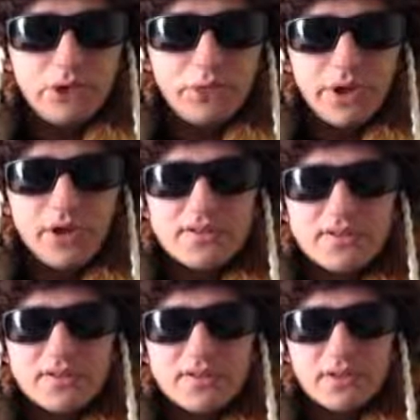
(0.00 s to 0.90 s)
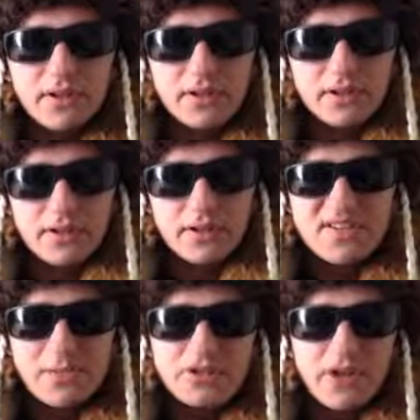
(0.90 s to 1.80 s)
We got still
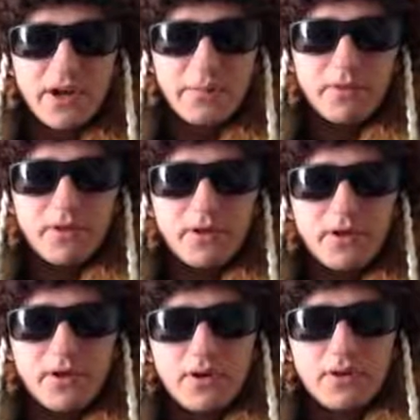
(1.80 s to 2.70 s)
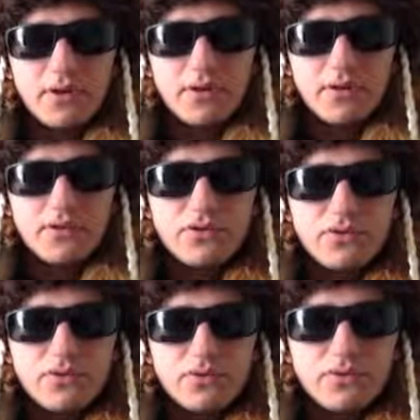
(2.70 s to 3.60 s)
some time
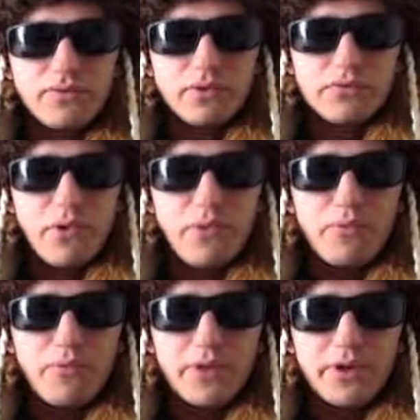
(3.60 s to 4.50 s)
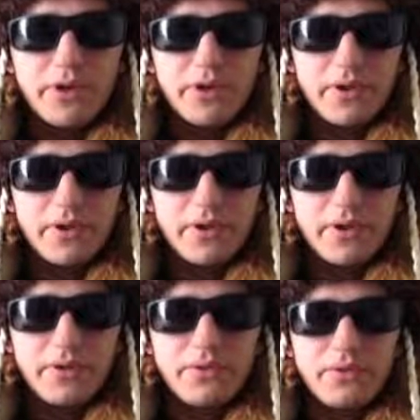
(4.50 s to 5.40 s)
to follow up
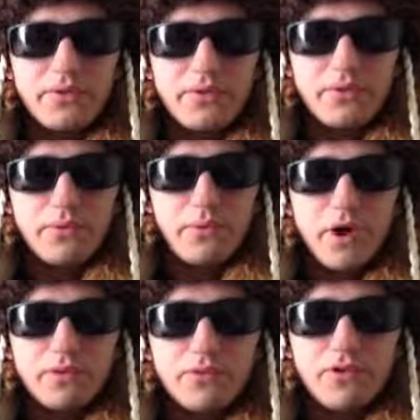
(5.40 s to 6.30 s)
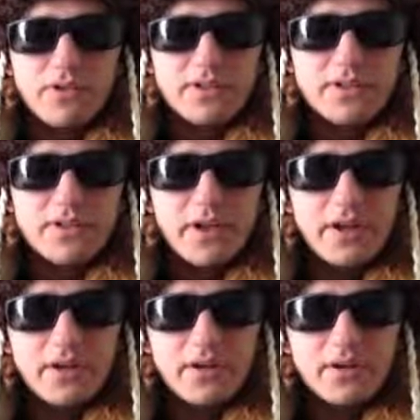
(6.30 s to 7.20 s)
with one more
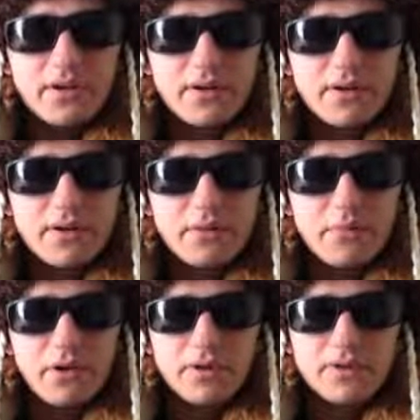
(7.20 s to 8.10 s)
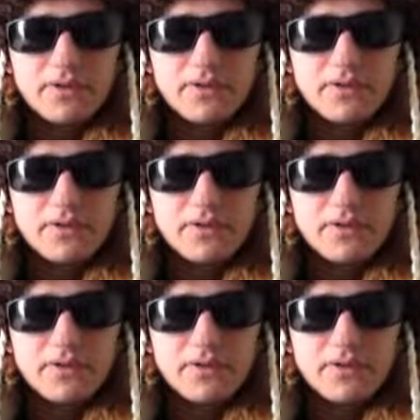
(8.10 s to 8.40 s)
stake, but